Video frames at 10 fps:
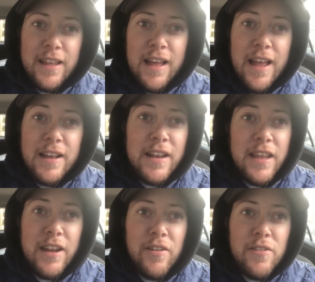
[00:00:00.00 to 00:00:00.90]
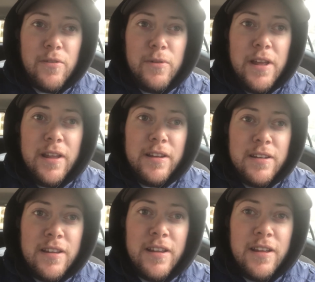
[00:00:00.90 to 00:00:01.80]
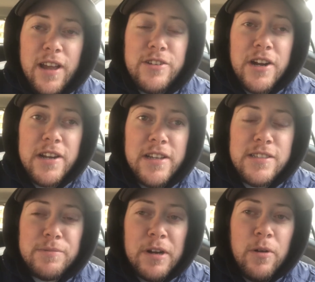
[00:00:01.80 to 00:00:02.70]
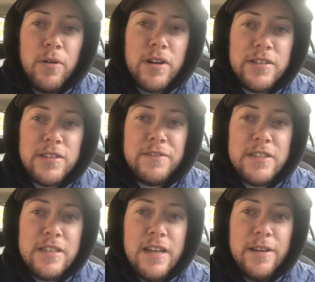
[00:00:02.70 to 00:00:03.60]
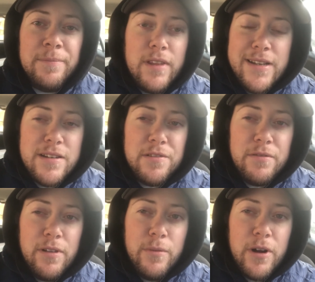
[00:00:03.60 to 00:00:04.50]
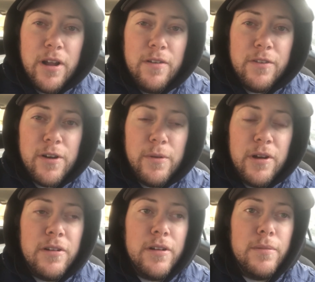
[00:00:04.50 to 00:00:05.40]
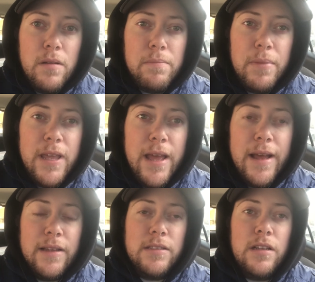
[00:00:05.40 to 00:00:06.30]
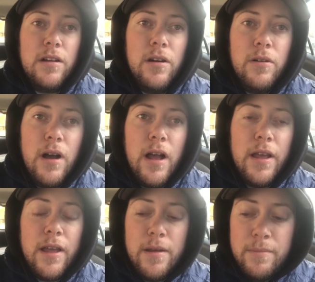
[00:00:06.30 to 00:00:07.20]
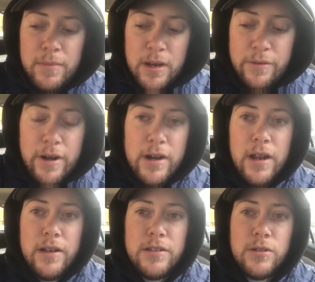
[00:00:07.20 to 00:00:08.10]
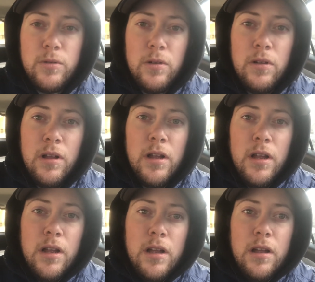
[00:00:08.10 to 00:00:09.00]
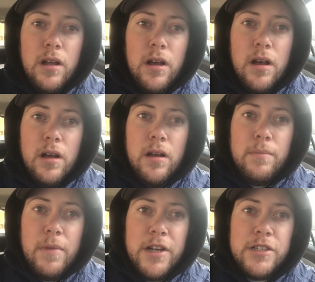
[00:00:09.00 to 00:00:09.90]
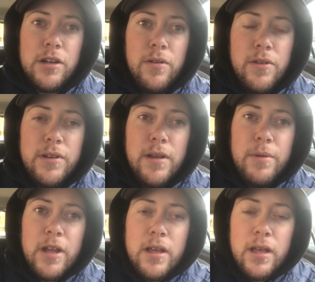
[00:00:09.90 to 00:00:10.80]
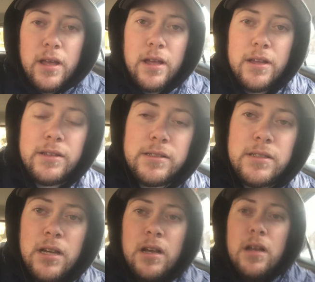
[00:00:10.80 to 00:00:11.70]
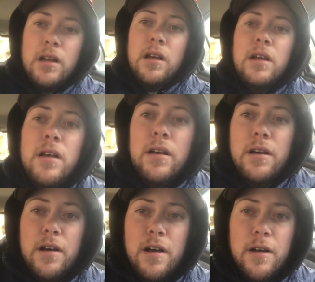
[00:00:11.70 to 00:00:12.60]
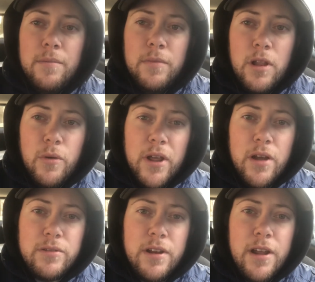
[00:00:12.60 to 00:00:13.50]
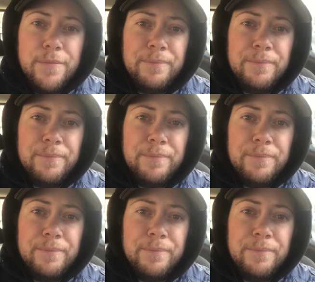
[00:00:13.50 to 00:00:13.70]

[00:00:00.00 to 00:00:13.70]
I could hear the wind. I tried to get some recordings of it today. That didn't really work out very well. But yeah, so I am getting ready to head to school. My show, The Dybbuk, is loading out today.